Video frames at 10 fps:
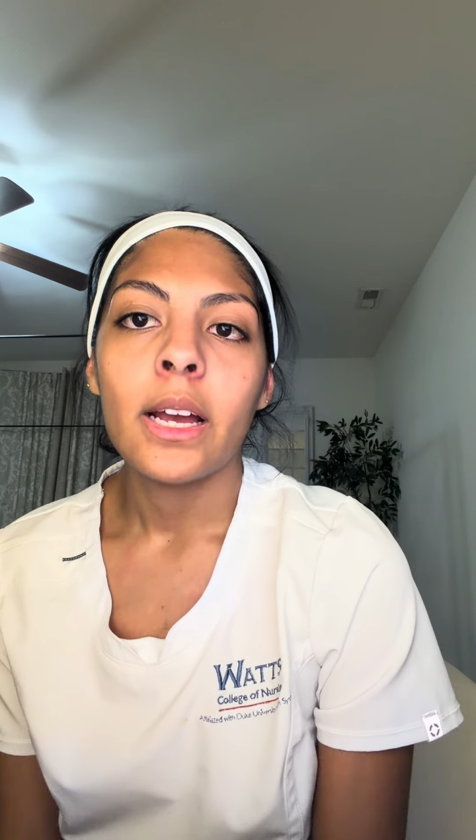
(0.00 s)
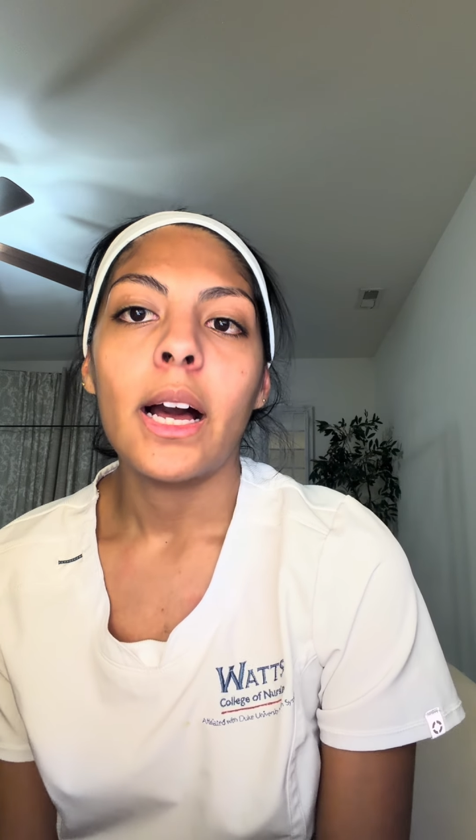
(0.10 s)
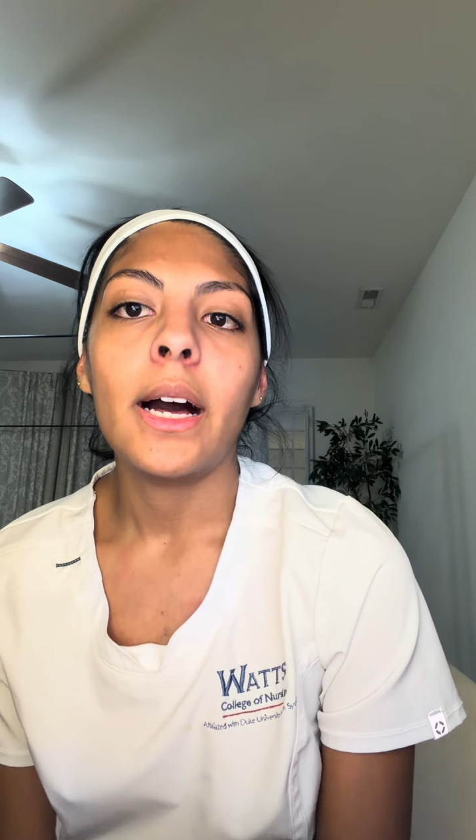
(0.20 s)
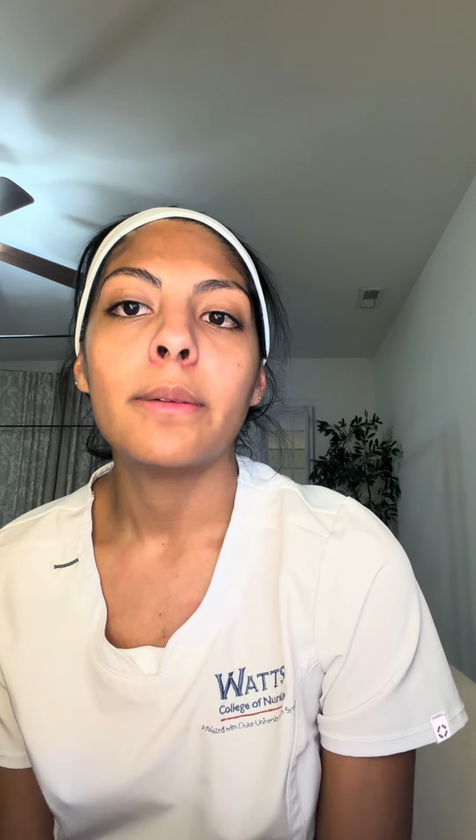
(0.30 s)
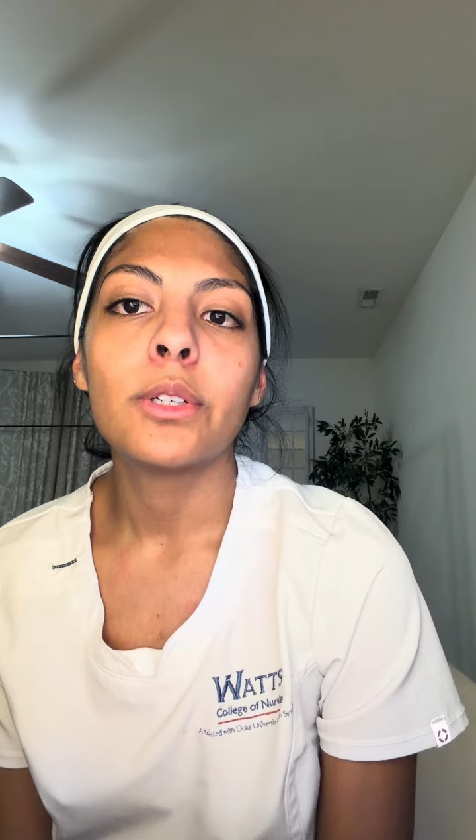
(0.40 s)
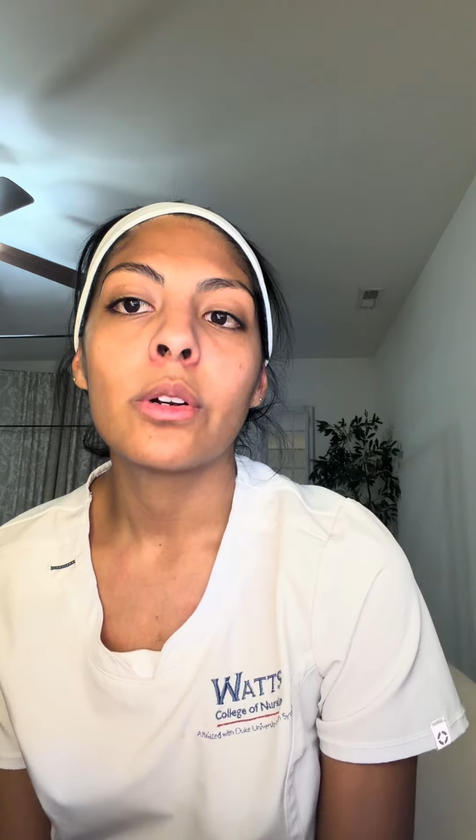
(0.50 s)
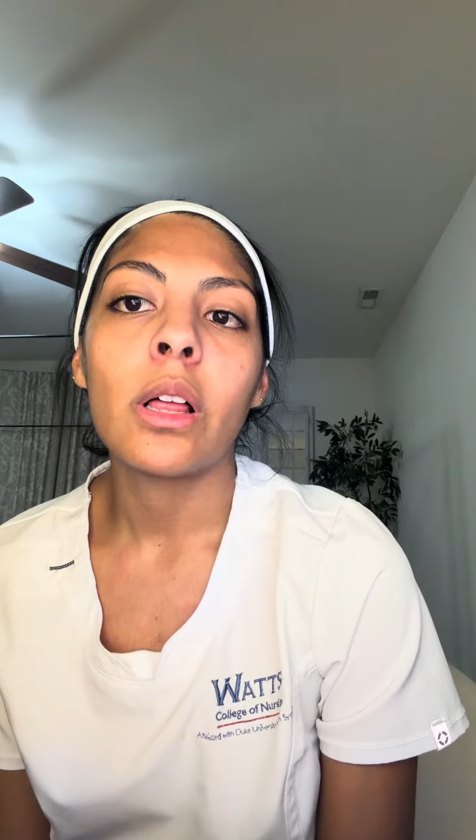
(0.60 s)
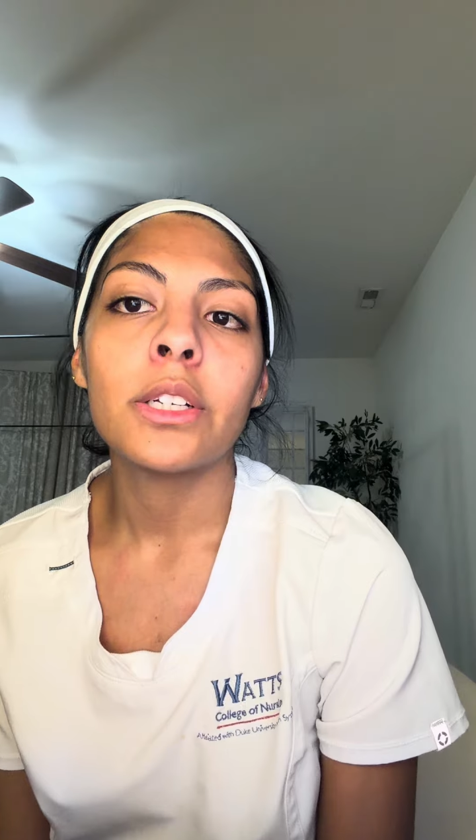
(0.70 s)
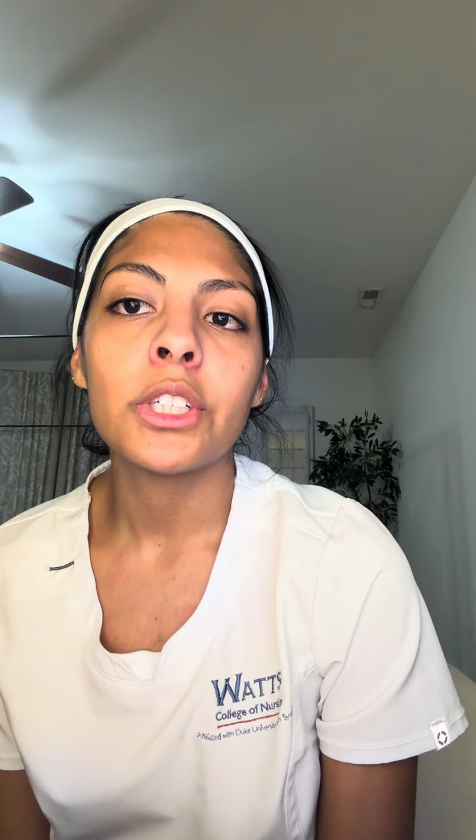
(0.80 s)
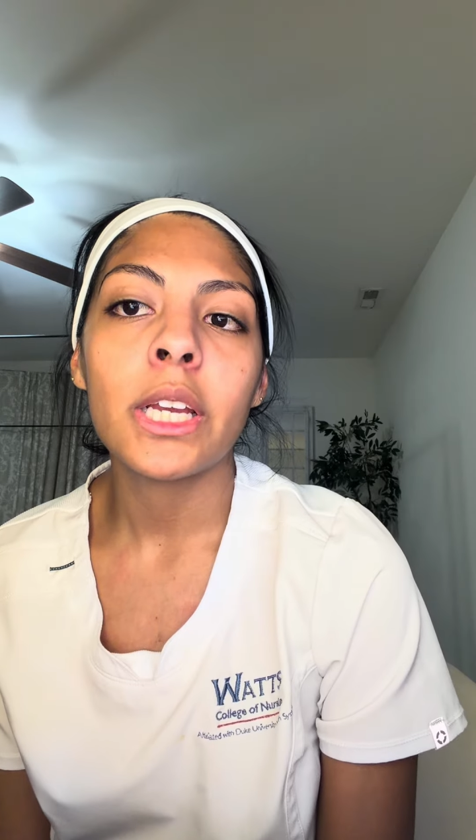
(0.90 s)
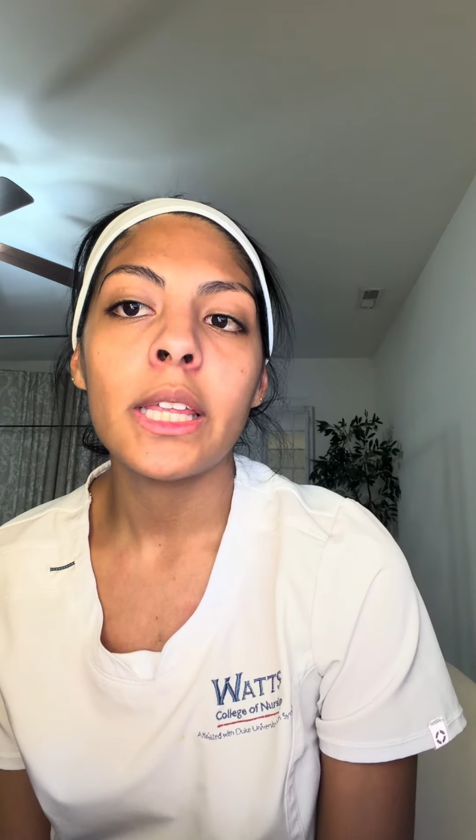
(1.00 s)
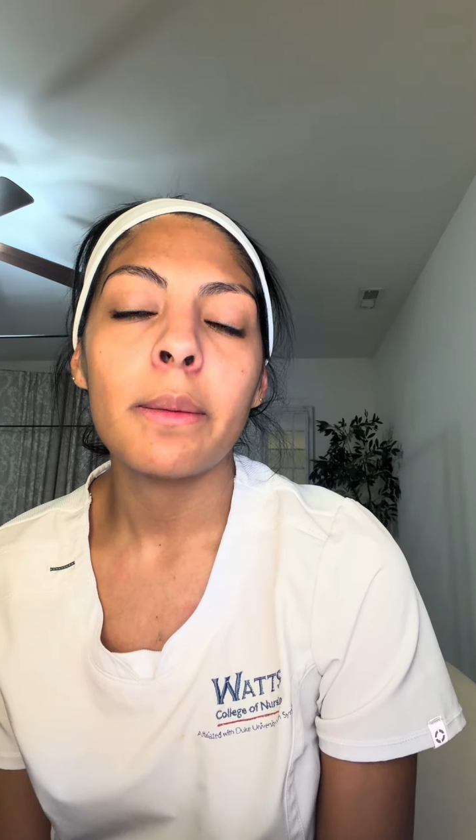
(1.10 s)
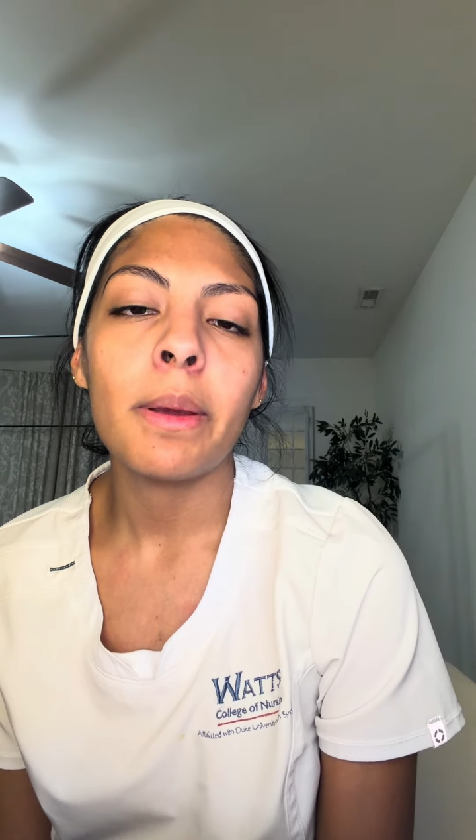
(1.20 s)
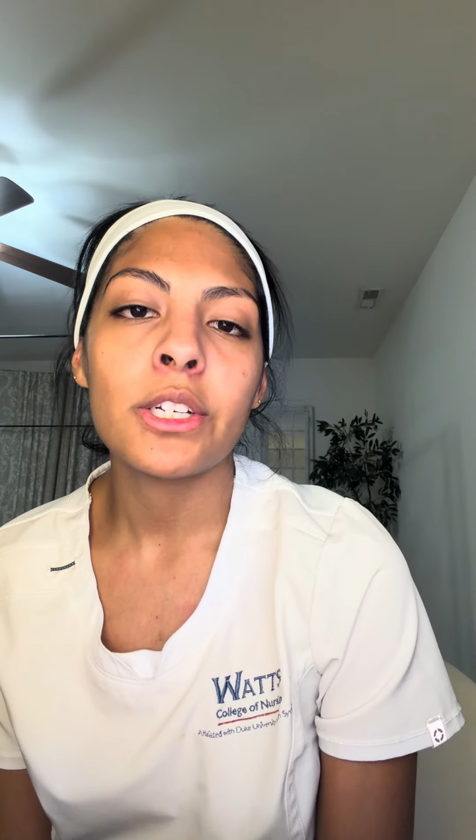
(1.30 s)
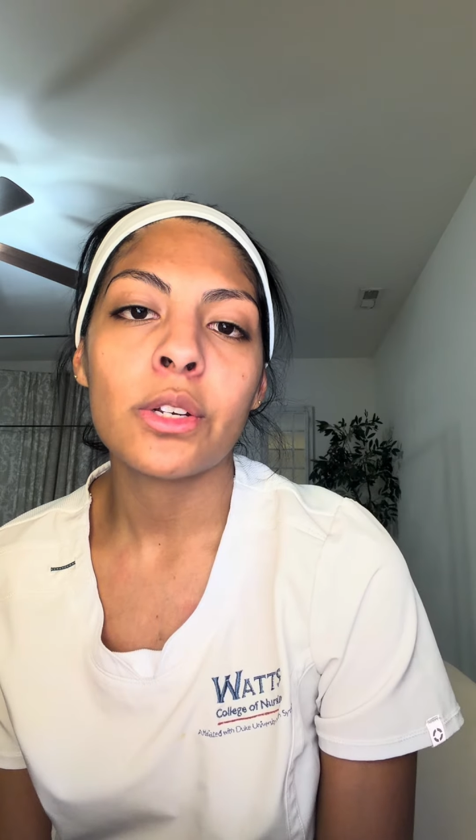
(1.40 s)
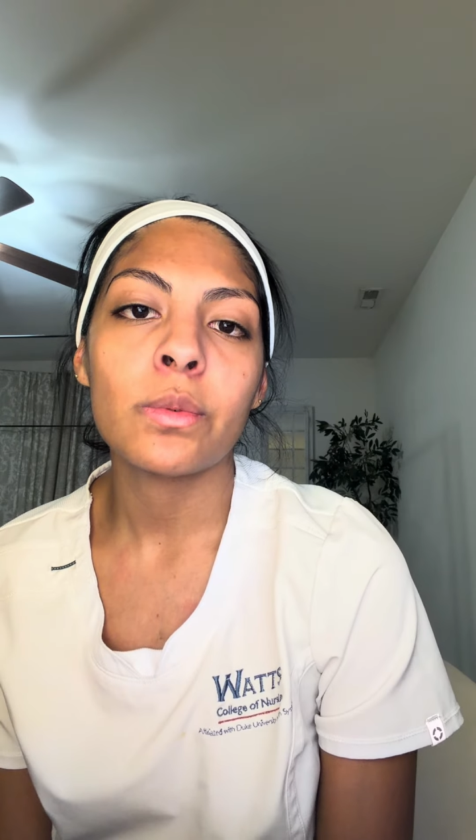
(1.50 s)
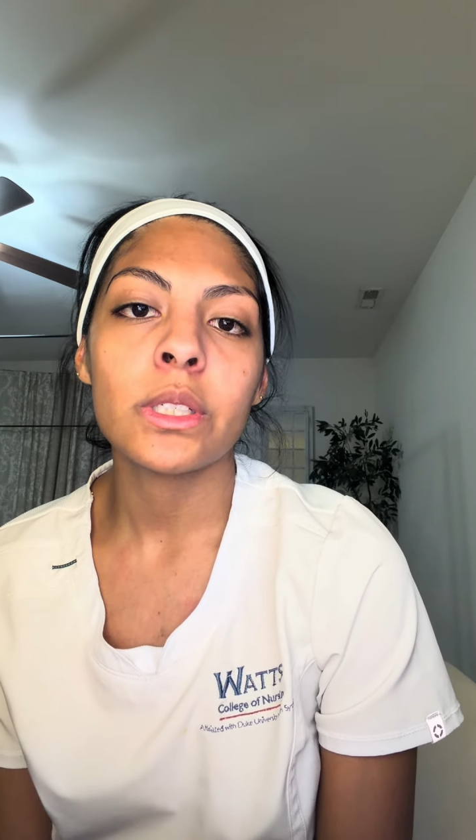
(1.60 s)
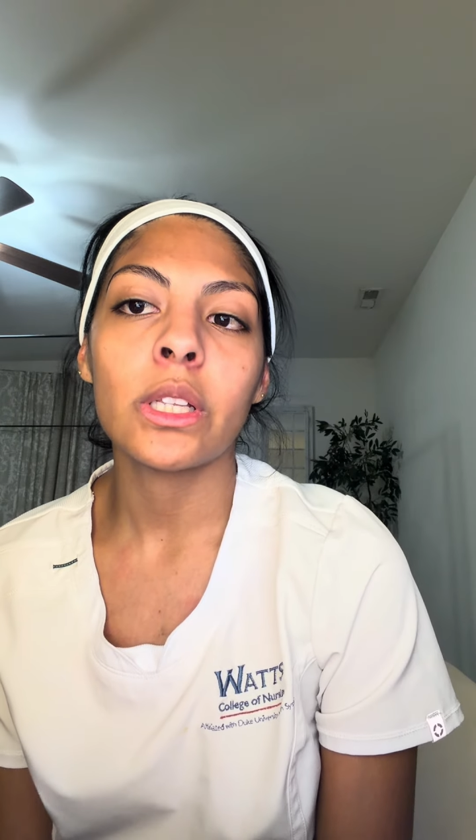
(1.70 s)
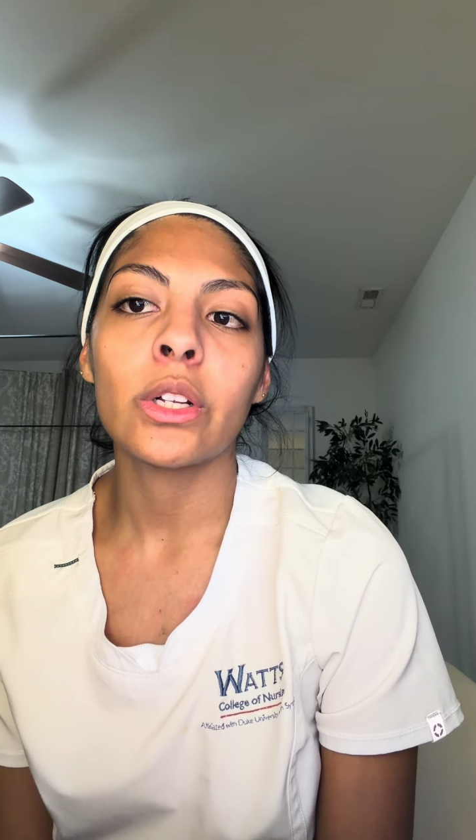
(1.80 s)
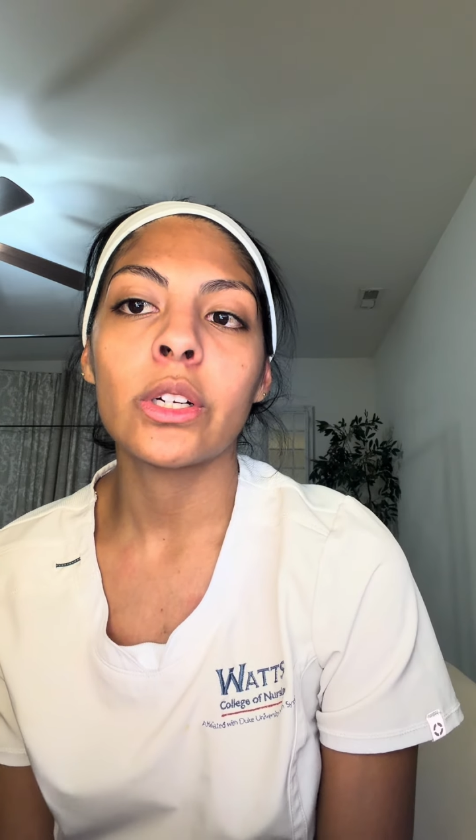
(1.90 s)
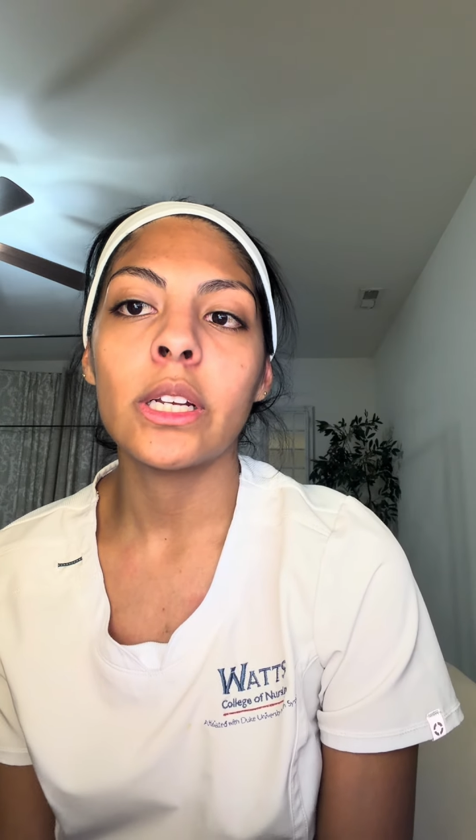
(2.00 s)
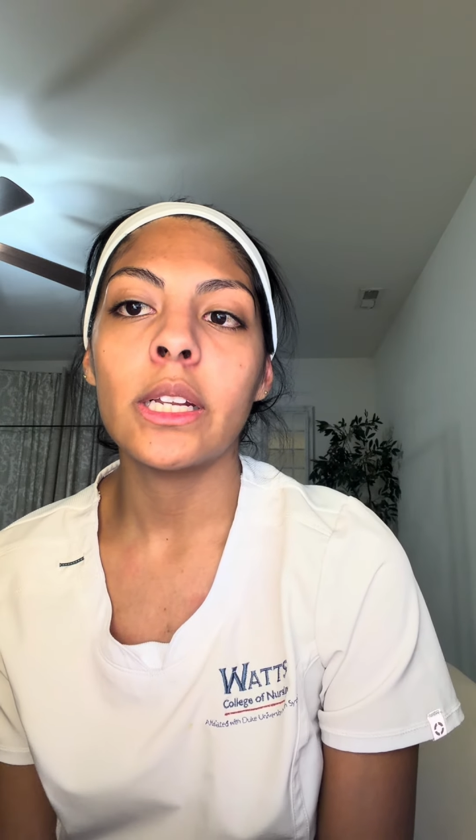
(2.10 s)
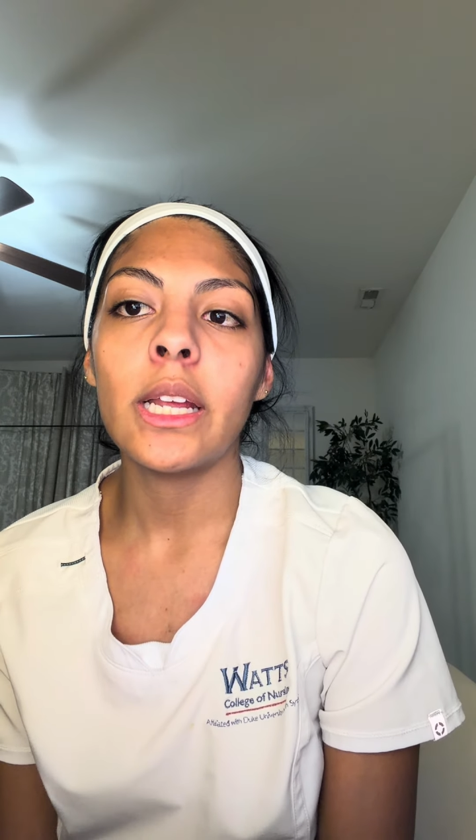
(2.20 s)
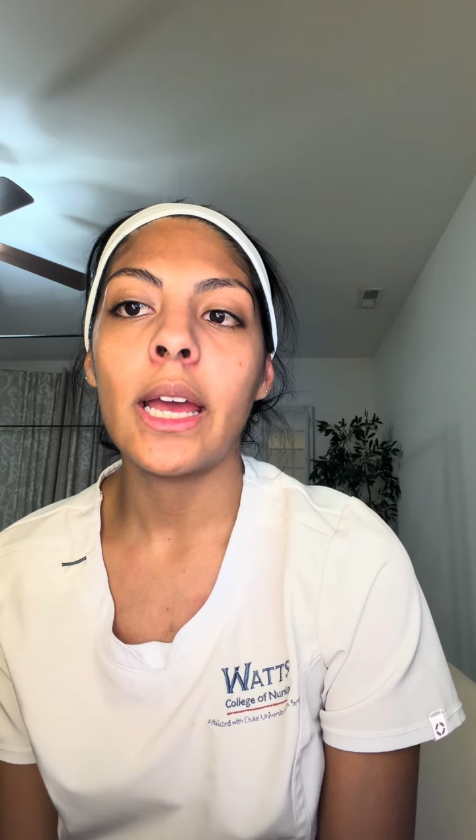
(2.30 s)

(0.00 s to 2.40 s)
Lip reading: Neurologically, the patient was alerted